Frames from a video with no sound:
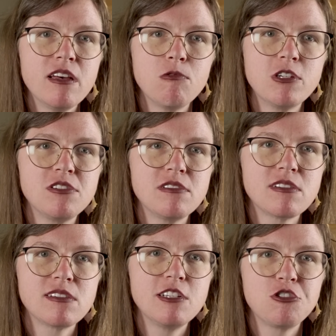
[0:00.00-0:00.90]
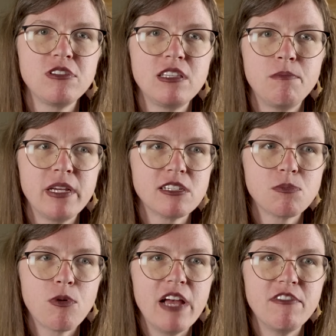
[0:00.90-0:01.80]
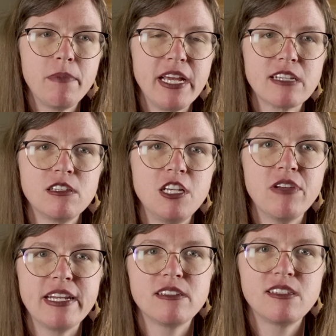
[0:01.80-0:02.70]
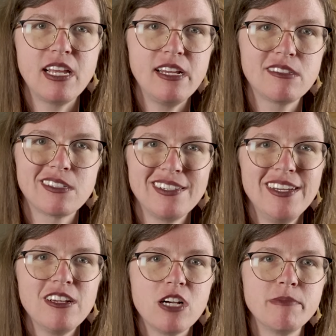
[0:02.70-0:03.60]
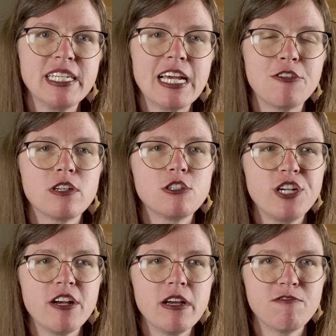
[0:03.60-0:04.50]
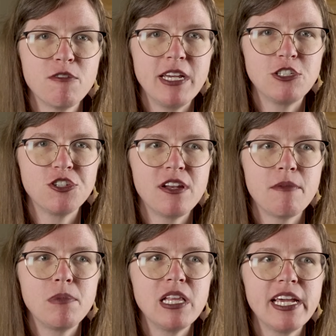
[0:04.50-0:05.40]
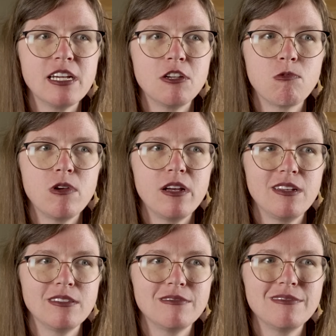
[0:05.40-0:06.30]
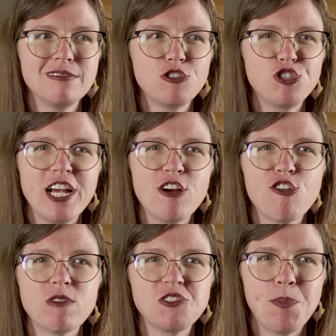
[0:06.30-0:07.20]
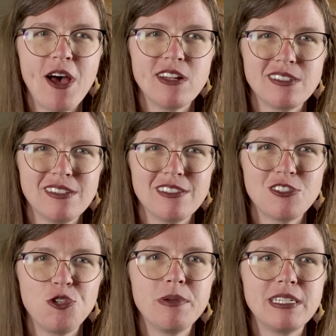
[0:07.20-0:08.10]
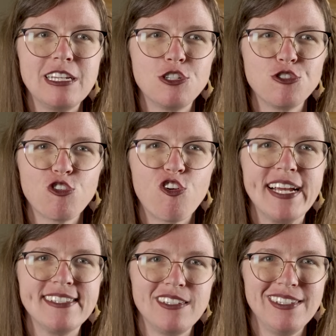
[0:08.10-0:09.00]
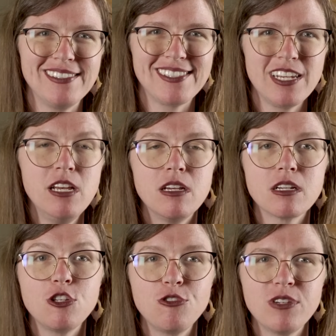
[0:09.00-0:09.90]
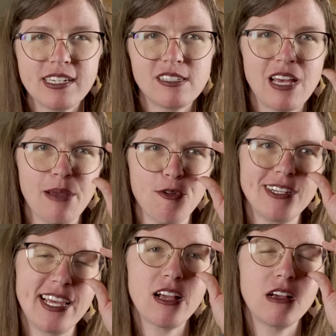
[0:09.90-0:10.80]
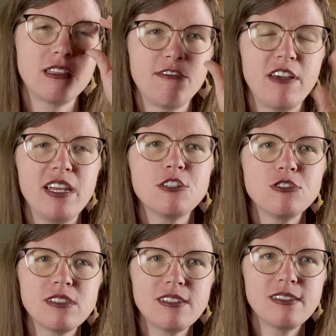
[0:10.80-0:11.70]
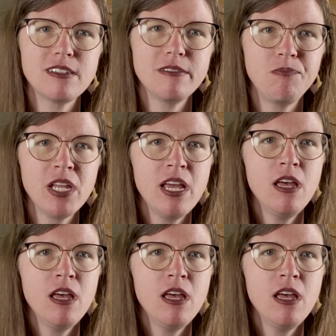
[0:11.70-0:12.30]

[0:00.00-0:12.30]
which is essentially the biggest private banks in the United States coming together to share information and plan shared responses to potential crises, including a cyber attack on the financial system.